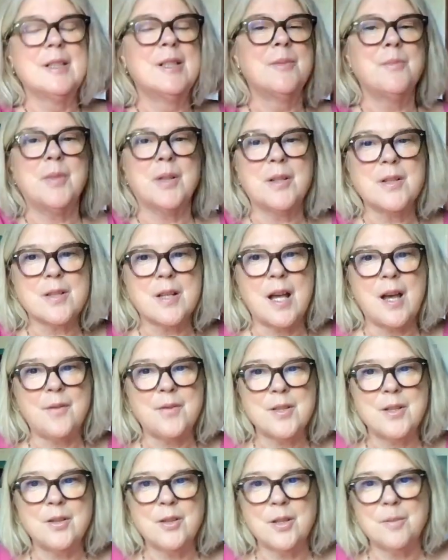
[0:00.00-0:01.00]
because I have
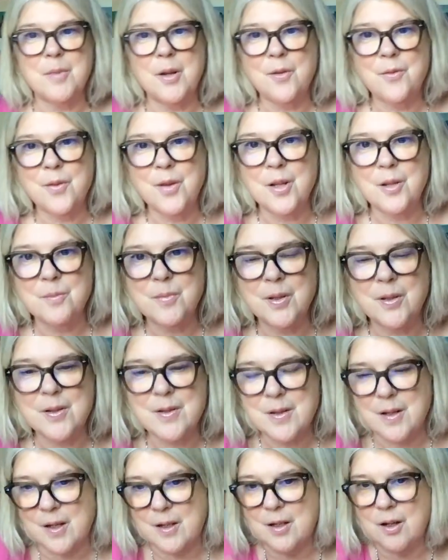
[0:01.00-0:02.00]
to look at my phone
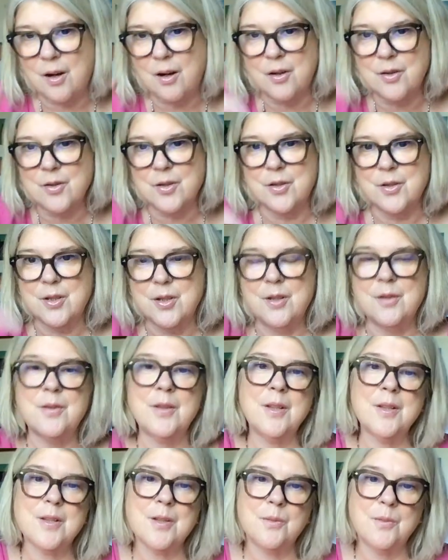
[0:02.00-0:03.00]
because I can't do two
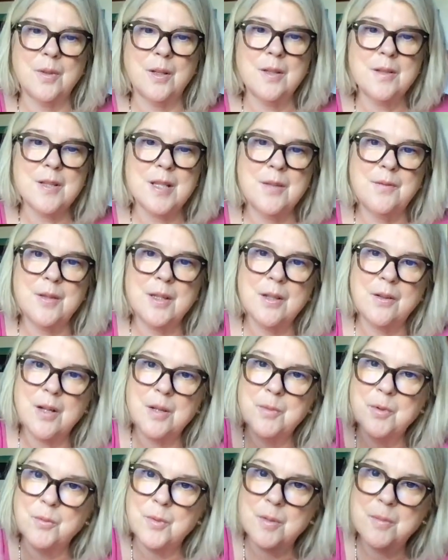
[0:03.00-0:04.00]
things at once. Even though I'm
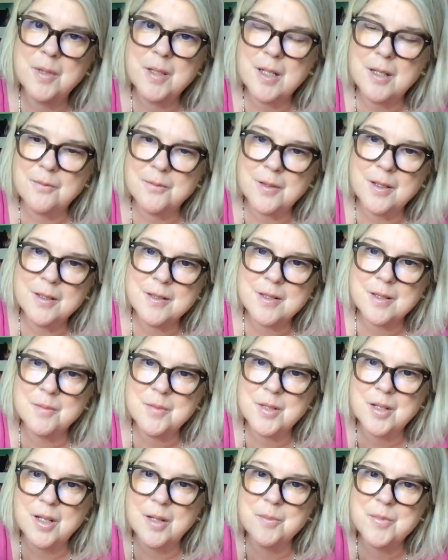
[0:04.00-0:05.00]
a woman, I find
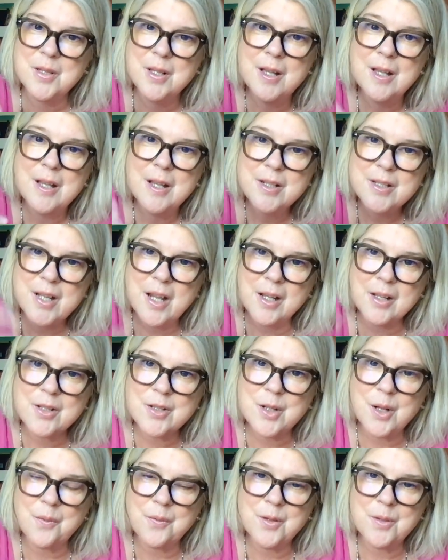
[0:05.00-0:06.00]
sometimes tech
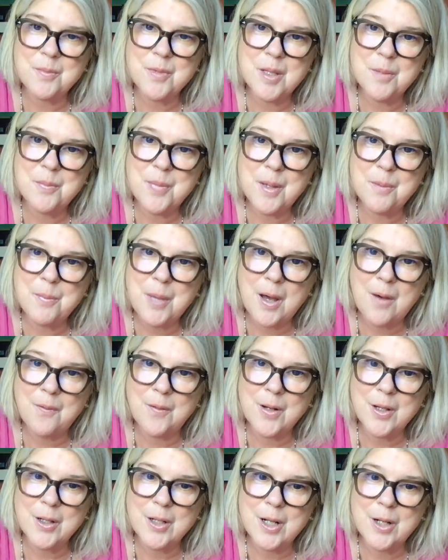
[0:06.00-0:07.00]
stuff can be a bit
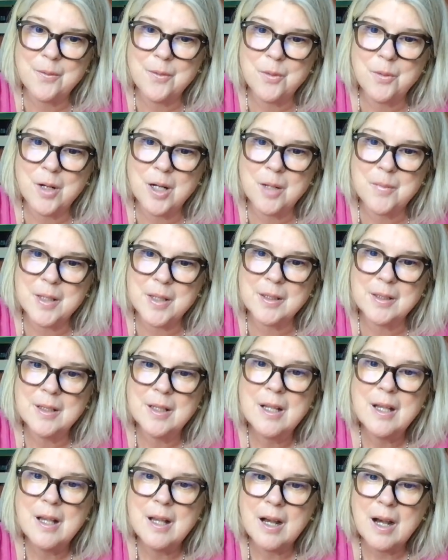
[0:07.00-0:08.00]
baffling and overwhelming.
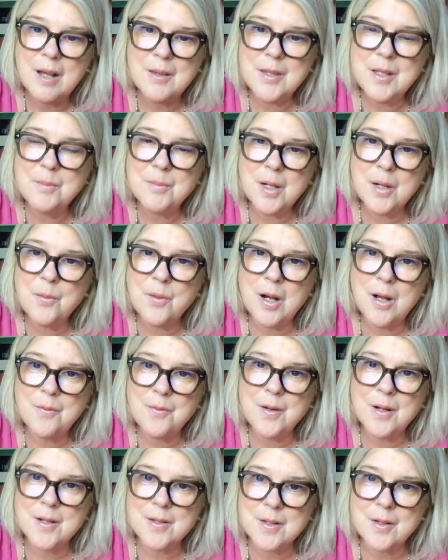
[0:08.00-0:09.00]
I think my
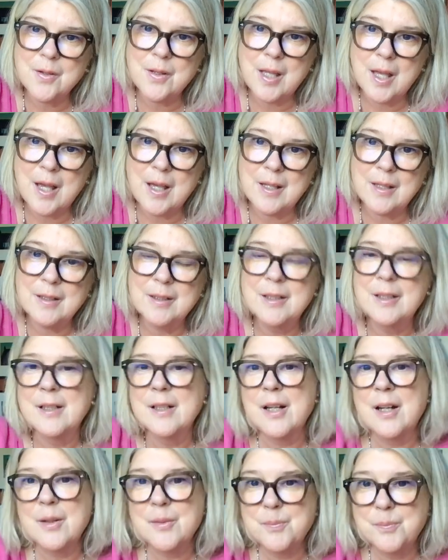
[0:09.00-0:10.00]
Wi-Fi is okay.
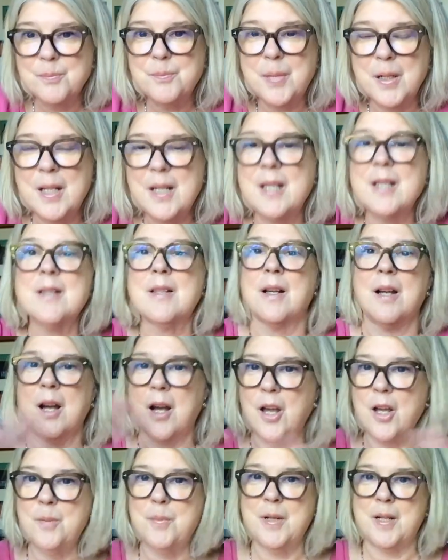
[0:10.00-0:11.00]
Please, I
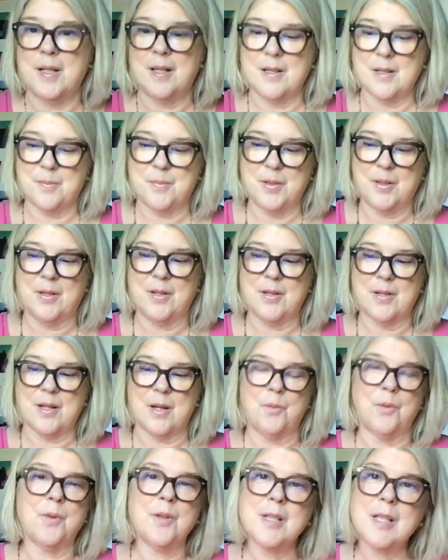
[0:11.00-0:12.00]
hope it is because I
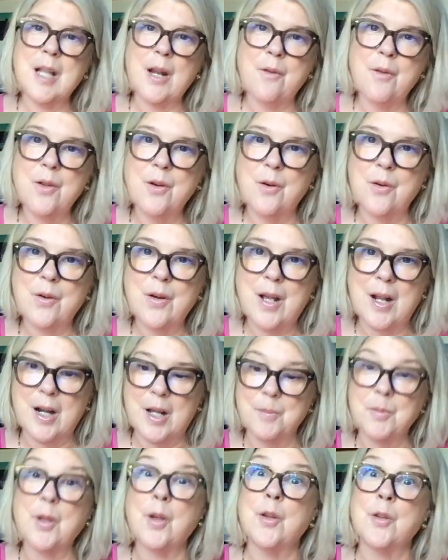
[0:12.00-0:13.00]
want to carry on and
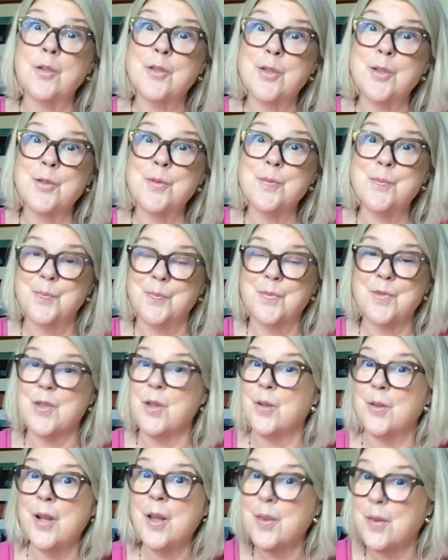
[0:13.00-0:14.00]
I'm going to. So
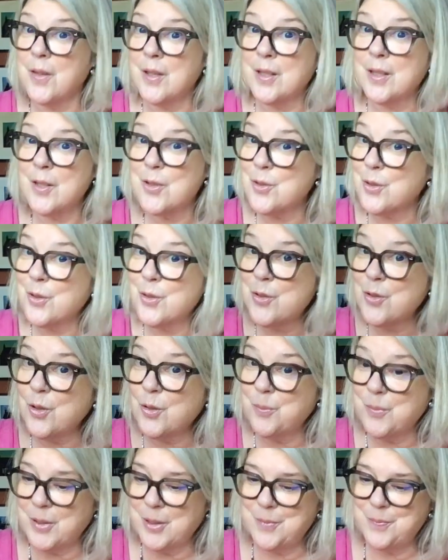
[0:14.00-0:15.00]
nothing is going to
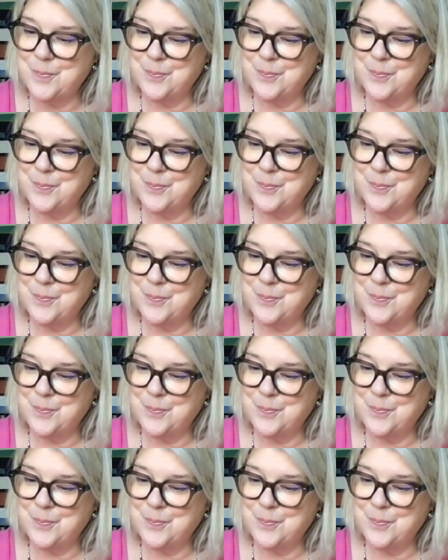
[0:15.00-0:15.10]
stop me.